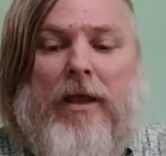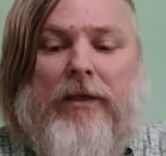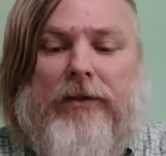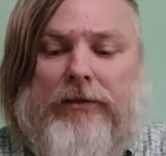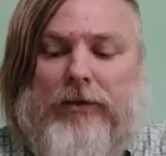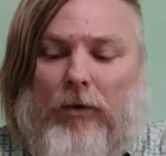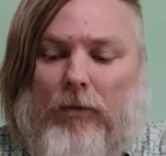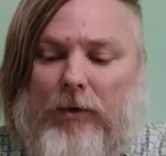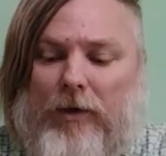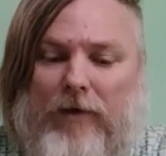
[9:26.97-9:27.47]

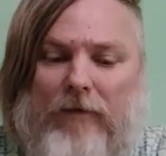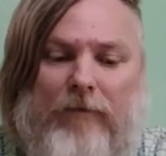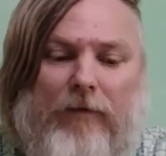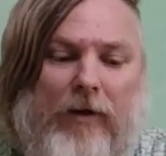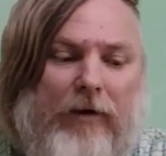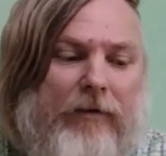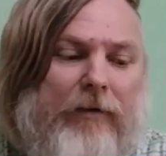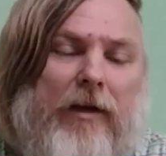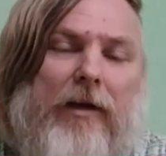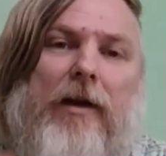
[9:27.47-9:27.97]
So
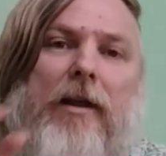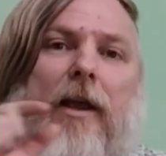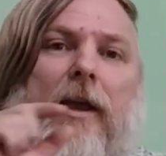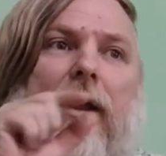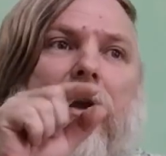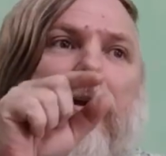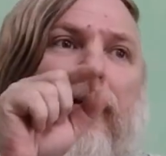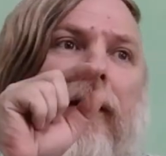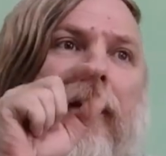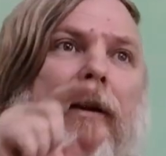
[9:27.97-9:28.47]
even the
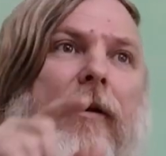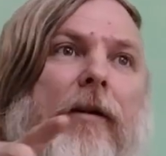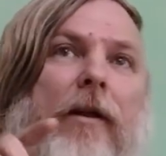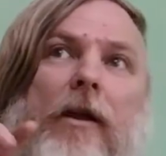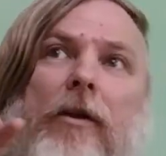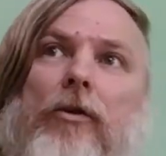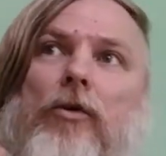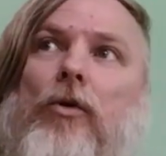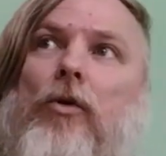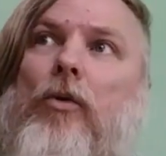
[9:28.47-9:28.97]
link, and
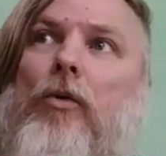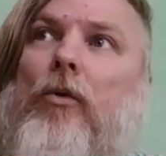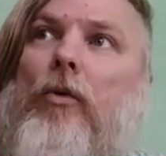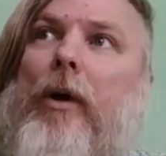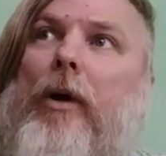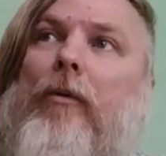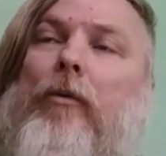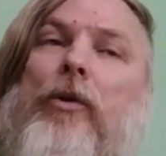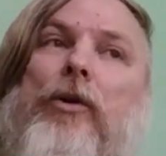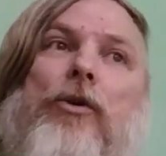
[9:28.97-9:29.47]

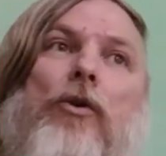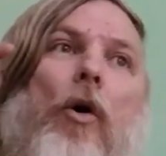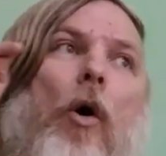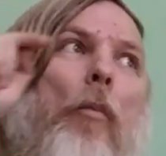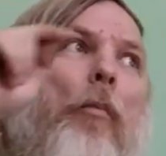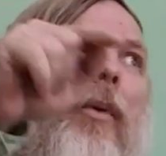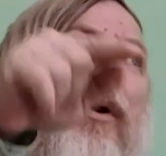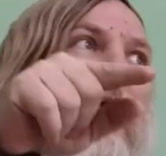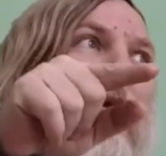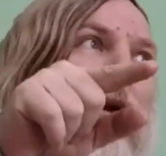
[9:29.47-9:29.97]
when you
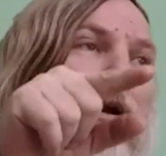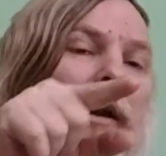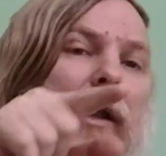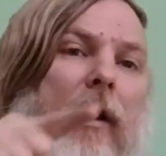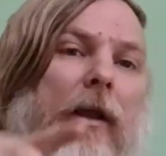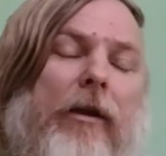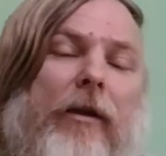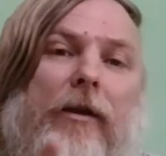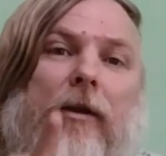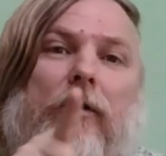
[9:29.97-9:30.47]
open a
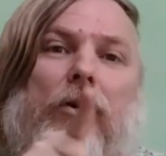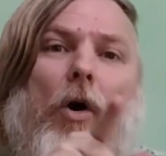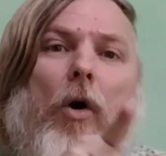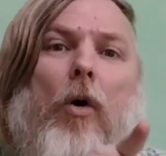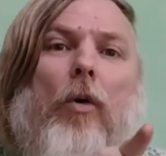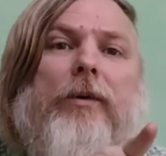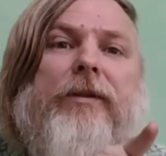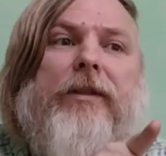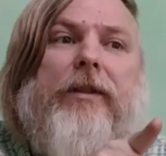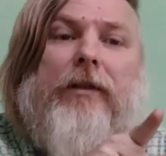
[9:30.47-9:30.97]
link, it
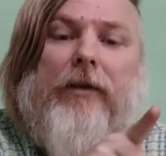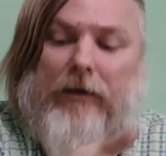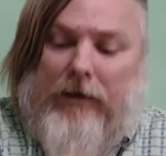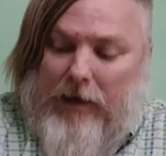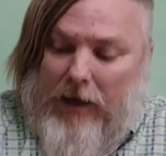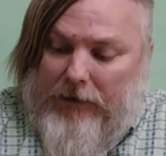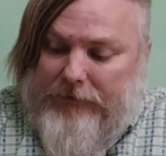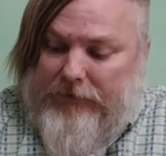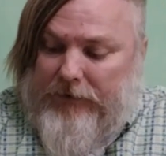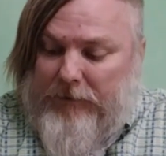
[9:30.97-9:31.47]
goes in
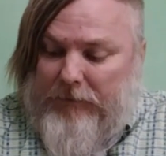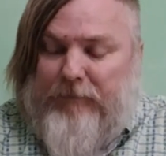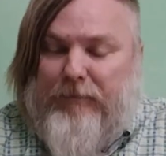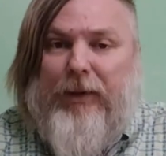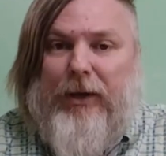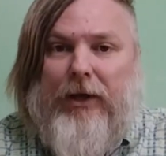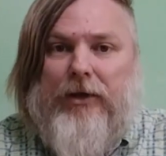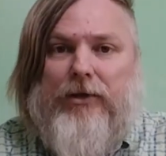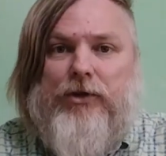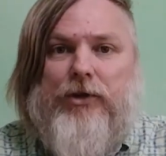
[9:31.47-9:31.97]
another
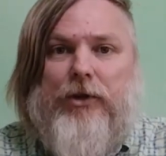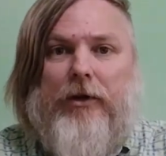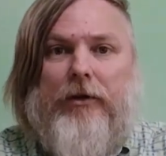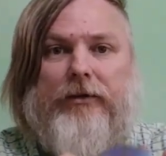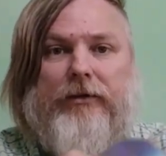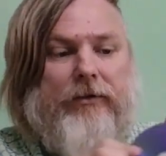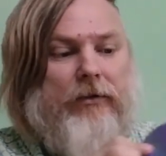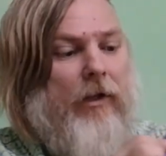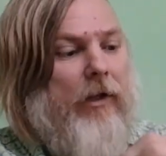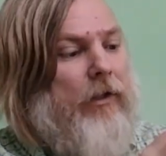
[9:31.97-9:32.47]

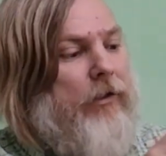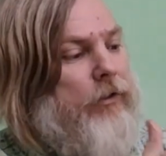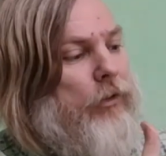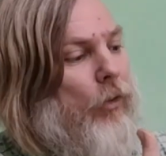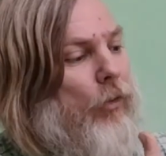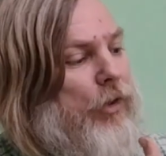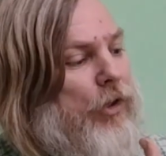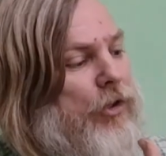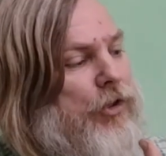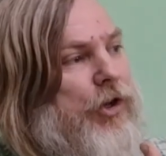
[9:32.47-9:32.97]
pictures.
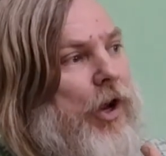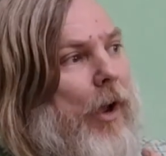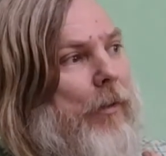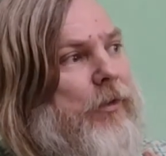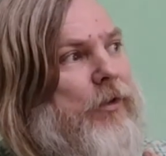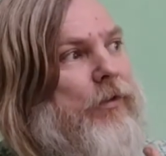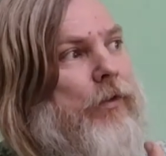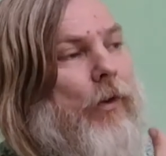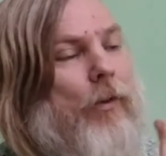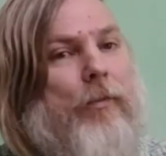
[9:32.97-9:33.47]
So it
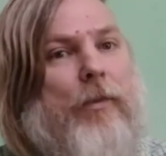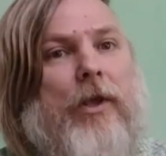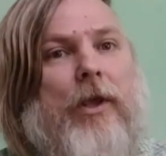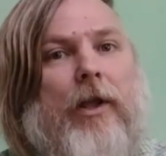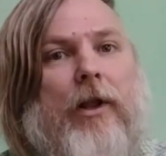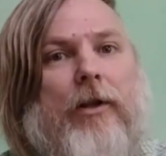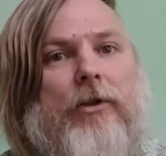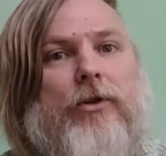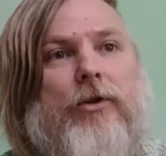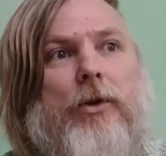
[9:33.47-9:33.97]
jumps from
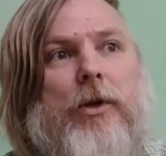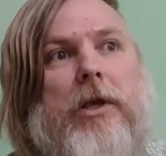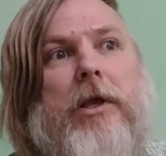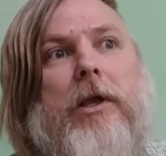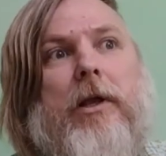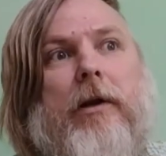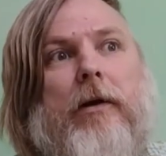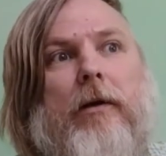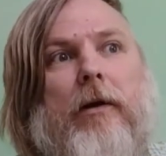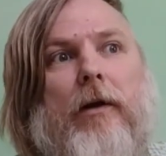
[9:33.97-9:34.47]
here to
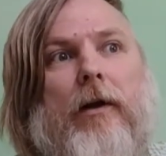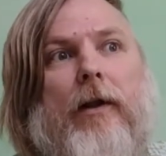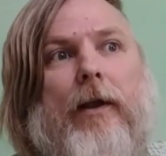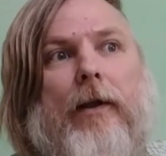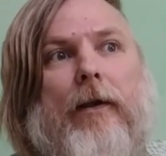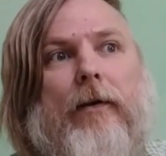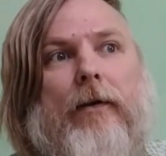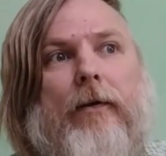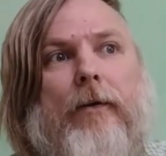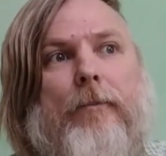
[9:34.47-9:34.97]
here, a
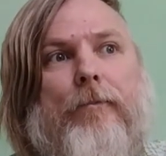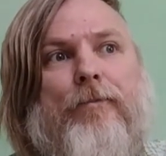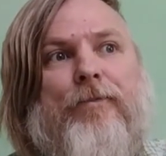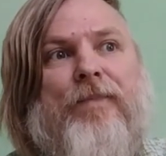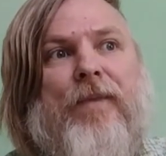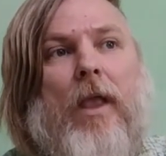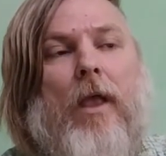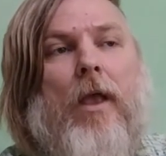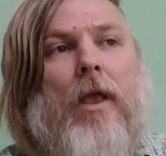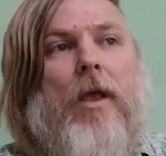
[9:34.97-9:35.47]
link.
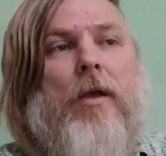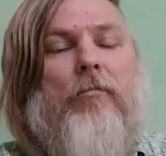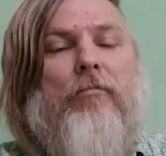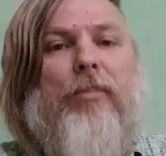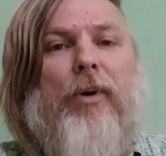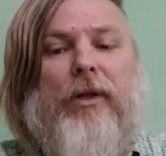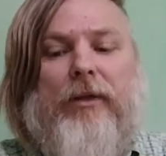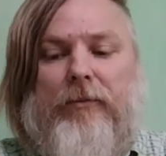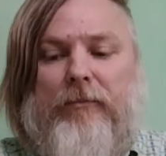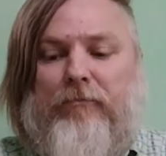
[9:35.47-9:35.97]

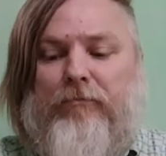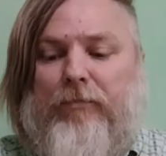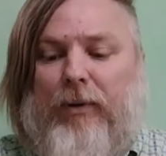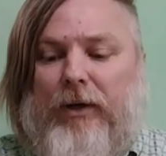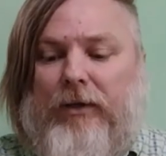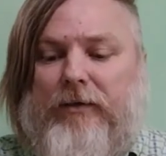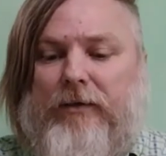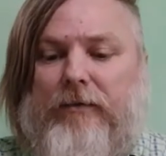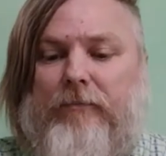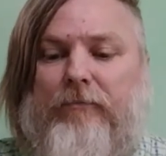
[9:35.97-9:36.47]

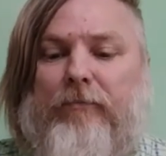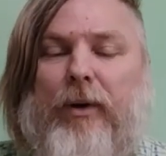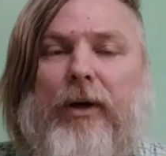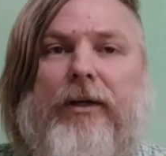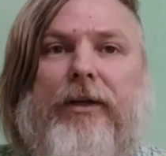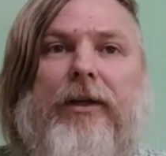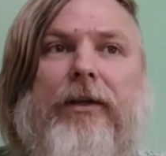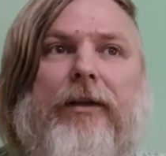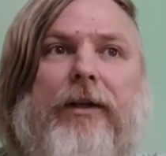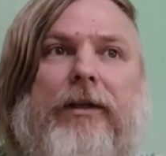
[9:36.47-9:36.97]

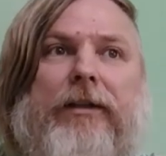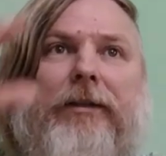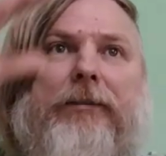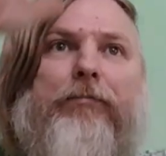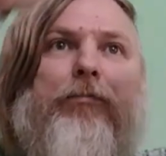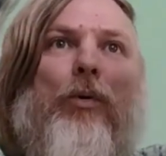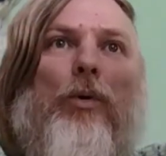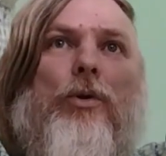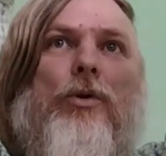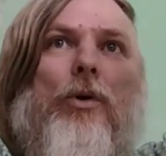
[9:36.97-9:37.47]
But it is
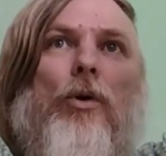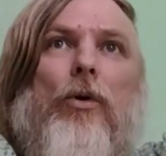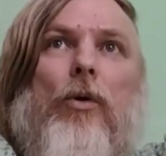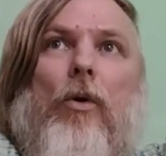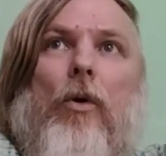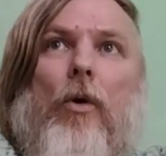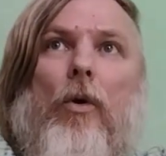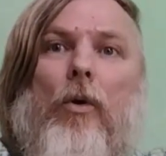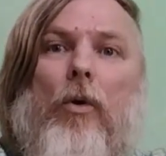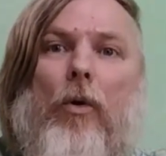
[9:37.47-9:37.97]
put
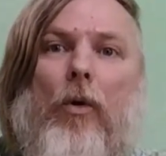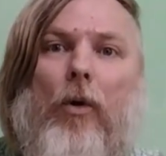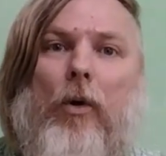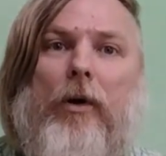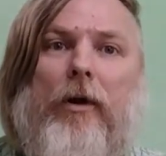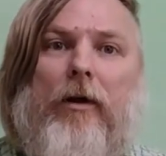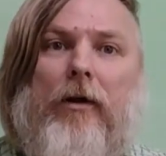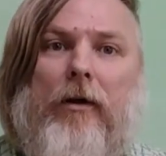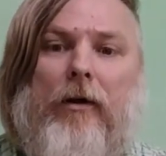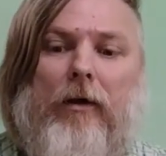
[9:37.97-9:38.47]

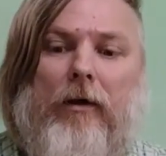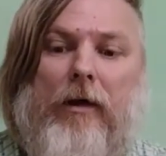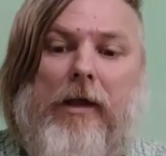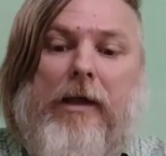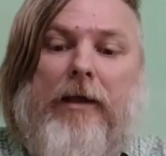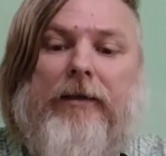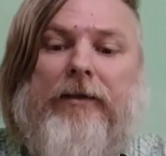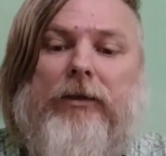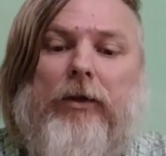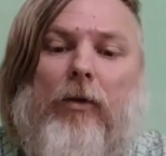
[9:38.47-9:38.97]
on a,
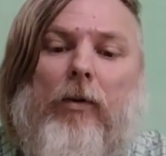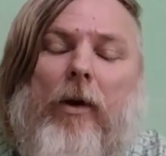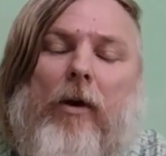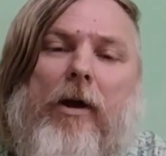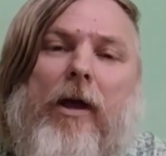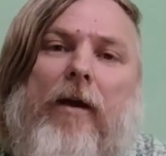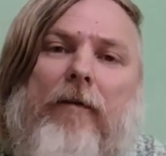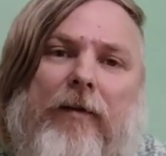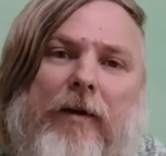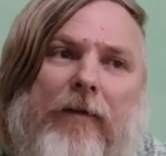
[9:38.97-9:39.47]
so
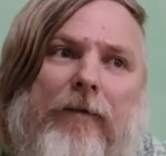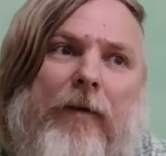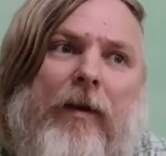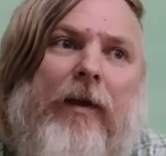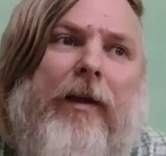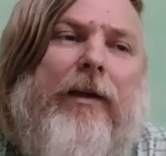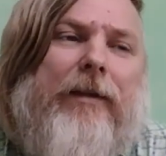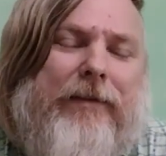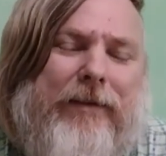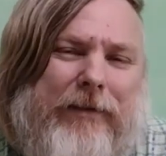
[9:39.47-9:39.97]

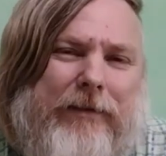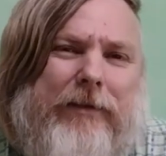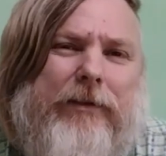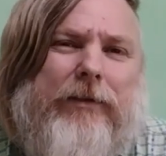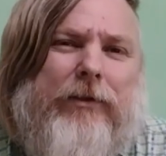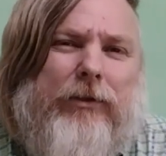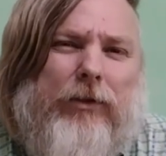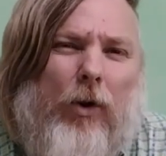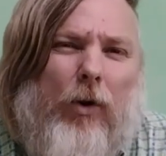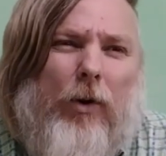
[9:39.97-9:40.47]
everything is a
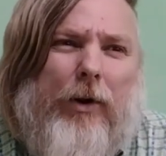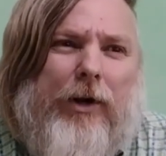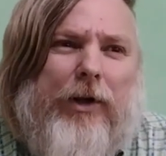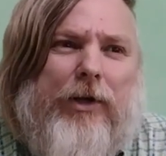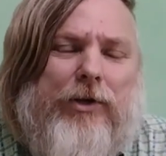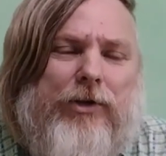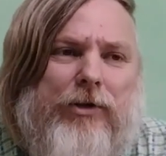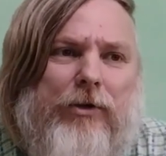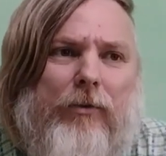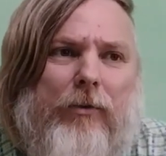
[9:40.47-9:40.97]

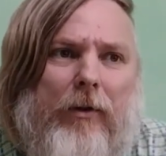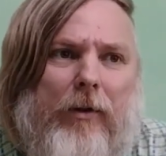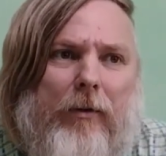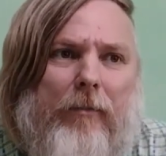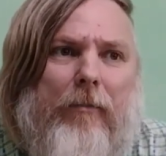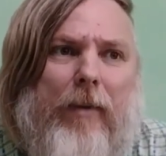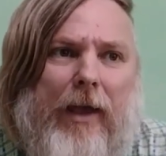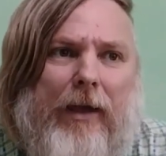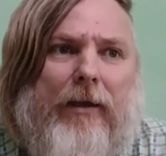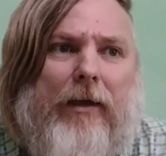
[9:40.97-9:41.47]
storage
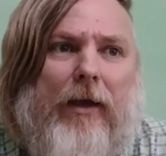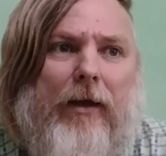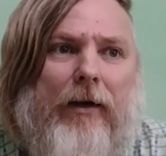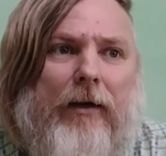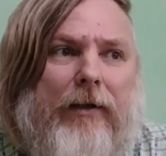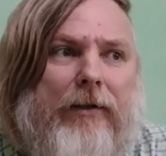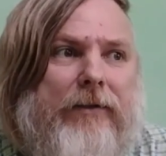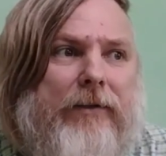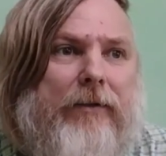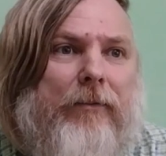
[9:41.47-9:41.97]

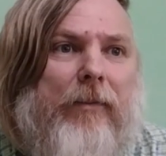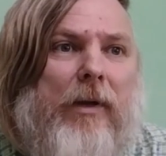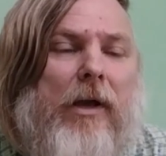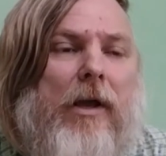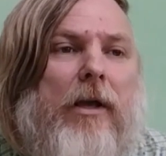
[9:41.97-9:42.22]
mechanism.